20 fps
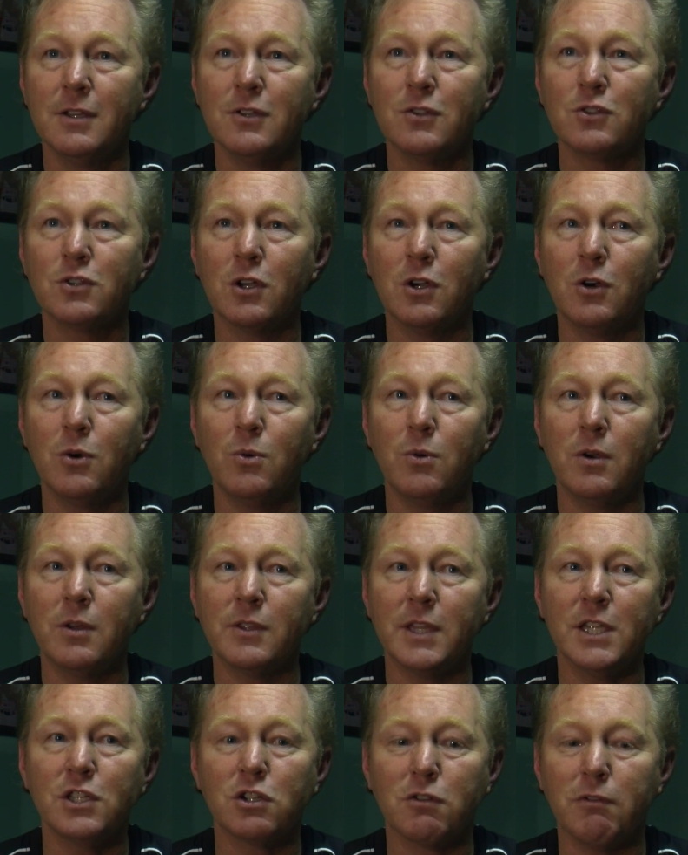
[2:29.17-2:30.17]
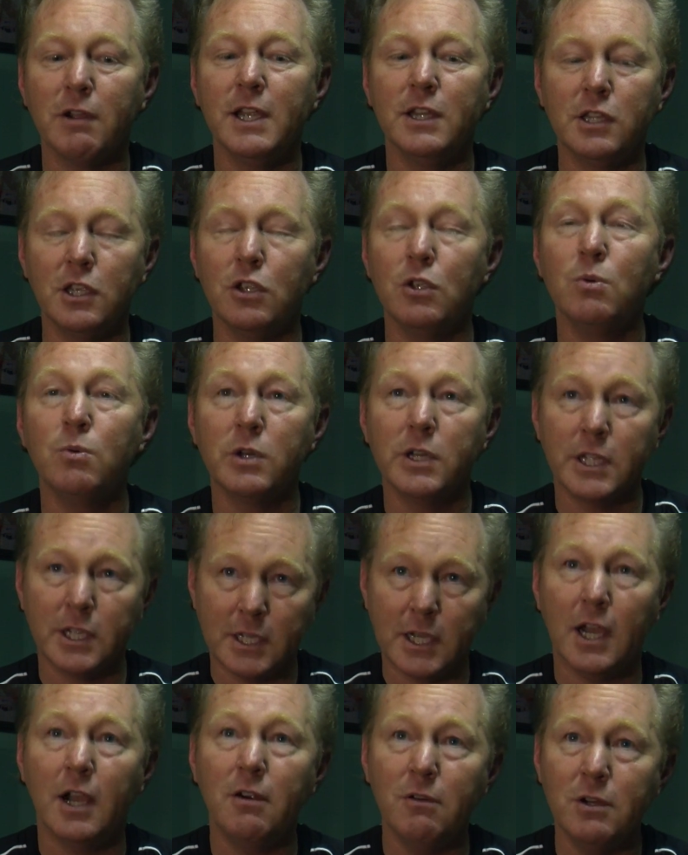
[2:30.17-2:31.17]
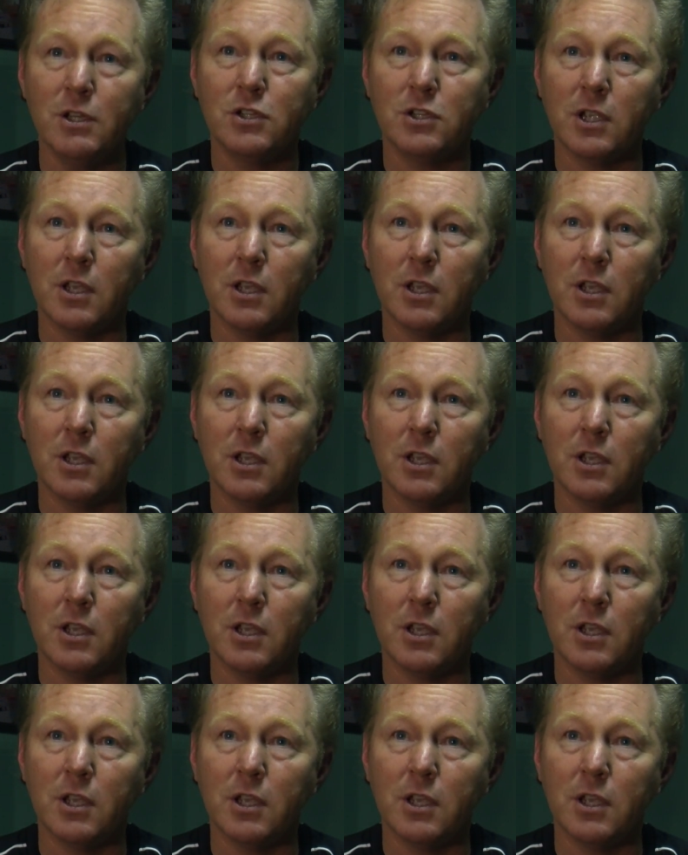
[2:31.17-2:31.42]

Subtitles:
So that's great that you want to encourage